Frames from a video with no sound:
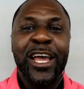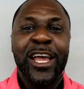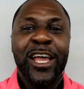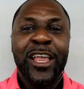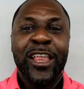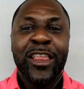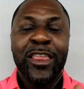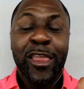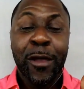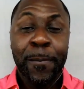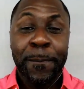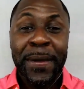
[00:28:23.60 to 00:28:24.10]

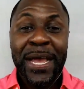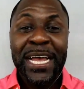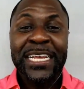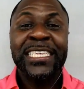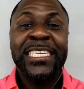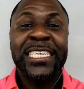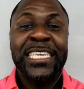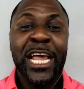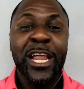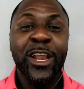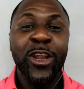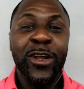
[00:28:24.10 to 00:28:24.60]
the
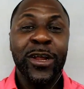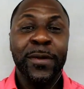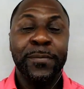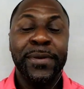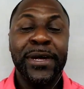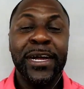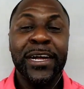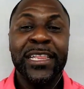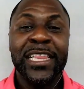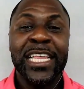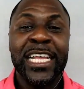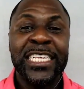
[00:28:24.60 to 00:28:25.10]
best-selling
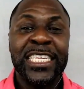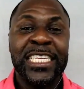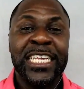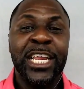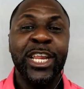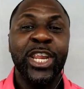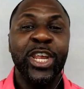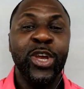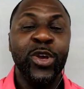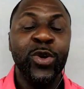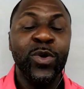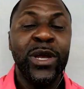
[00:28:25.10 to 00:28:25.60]
book that's in
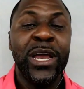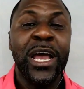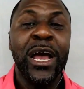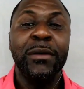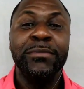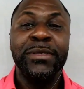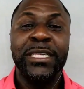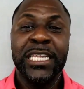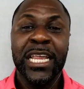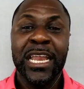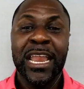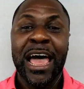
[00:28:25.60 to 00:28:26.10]
you comes
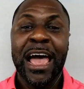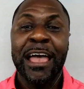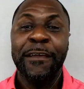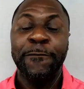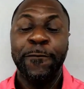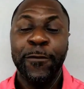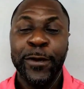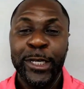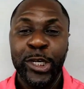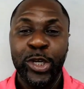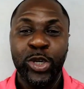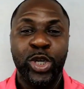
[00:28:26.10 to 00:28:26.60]
to life.
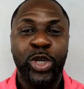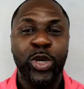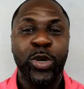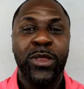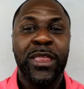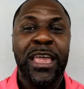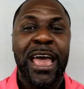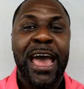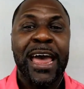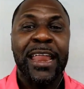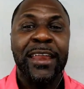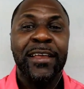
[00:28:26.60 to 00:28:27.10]
When you do
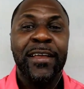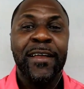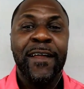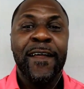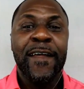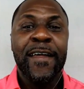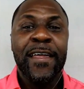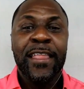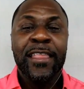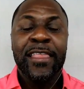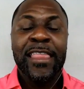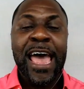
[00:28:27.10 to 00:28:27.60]
that,
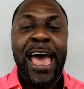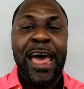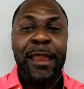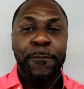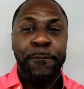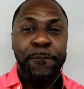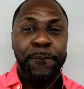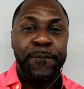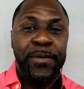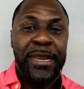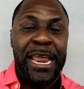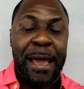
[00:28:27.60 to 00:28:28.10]

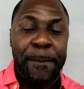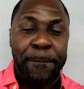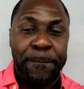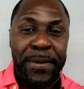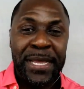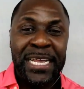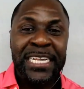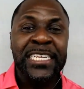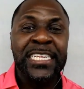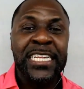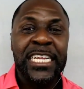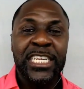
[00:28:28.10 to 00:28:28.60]
that
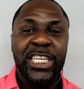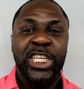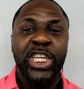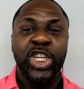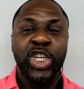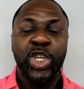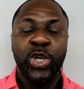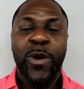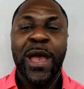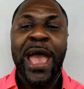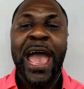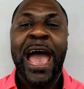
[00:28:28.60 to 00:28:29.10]
business that
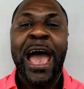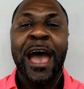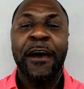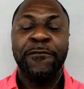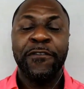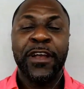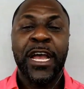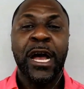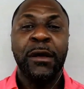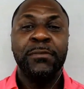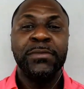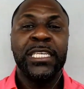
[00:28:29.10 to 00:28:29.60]
you have
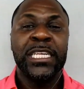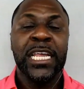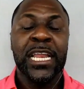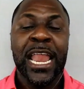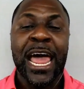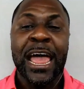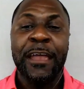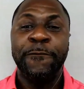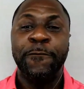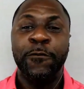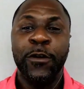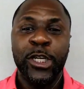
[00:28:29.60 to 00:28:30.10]
comes to
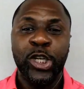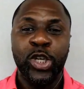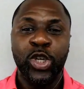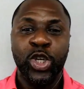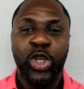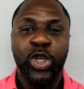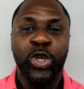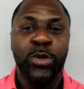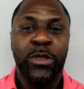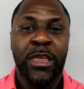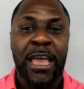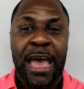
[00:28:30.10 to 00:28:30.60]
life. When you
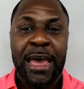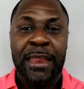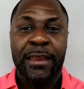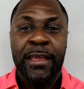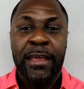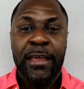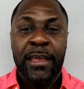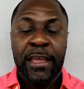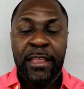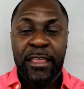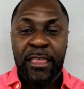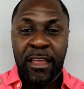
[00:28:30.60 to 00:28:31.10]
do that,
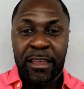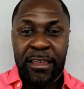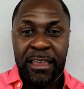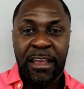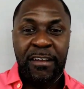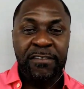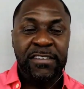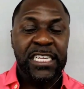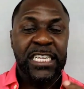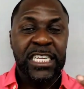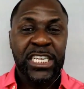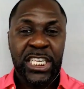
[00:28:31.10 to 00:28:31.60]
the
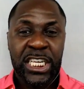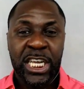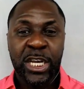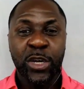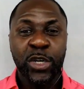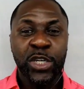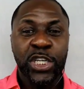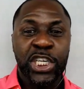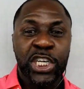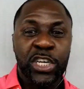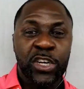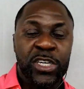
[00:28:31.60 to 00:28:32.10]
gifts, the skills,
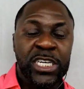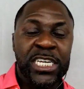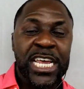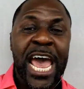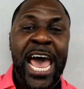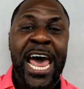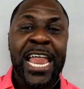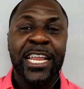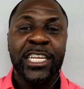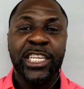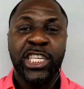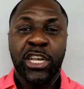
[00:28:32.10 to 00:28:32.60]
and your
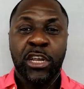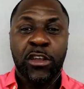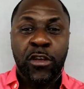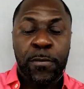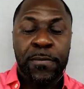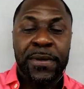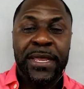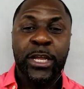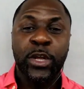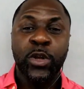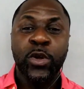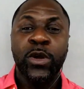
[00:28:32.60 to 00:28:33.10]
talents that you've
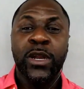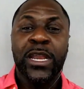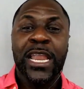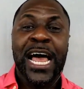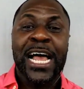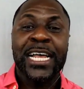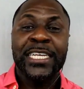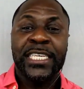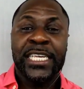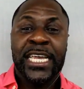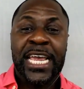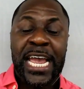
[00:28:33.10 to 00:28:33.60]
been
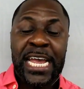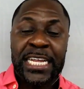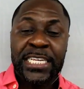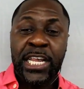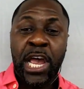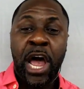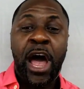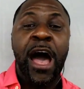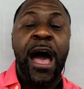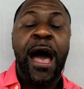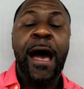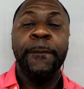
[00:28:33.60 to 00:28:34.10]
utilizing as a
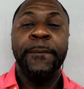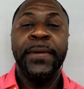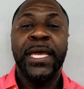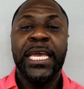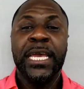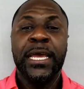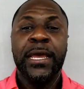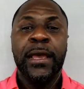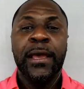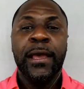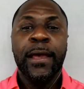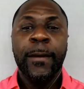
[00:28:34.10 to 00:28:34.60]
hobby,
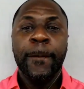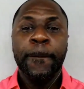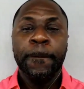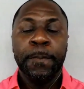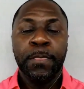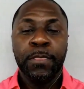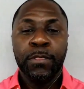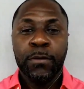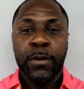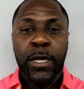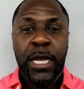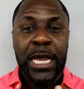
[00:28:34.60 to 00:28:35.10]

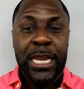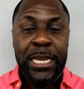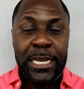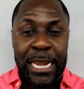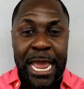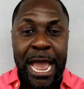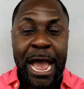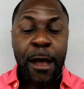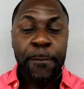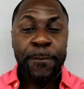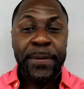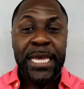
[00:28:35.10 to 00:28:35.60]
it
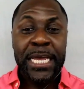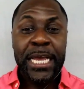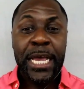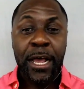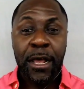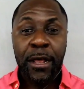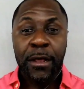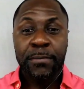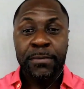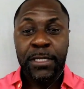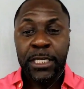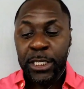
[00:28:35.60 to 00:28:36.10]
now
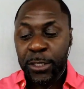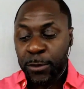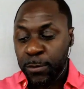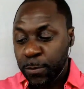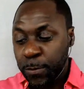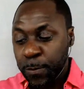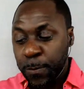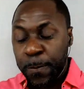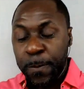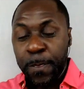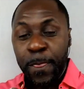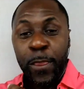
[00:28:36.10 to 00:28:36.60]
becomes
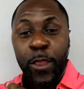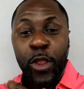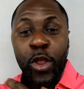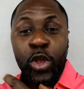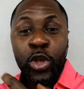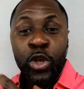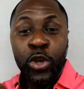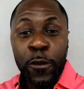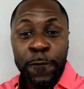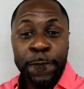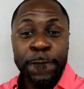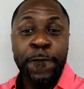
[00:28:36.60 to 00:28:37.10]

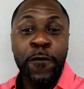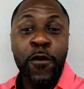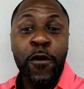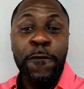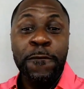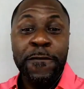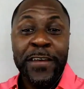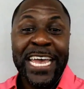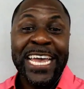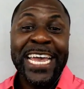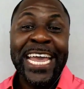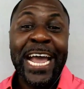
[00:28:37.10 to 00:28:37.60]
your full
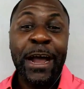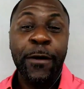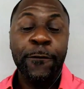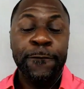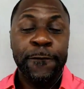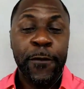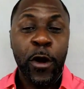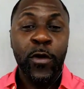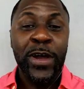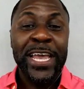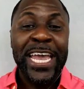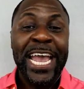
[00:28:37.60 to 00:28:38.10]

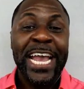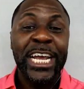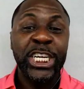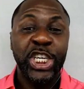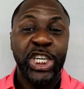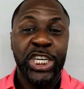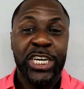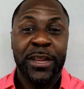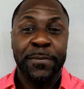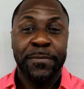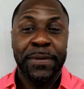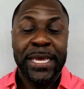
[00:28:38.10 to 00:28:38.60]
vocation.
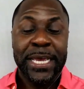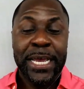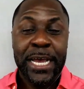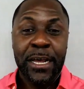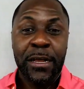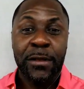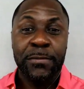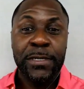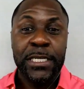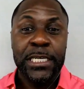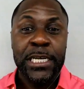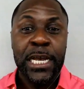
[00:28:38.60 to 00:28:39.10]
It becomes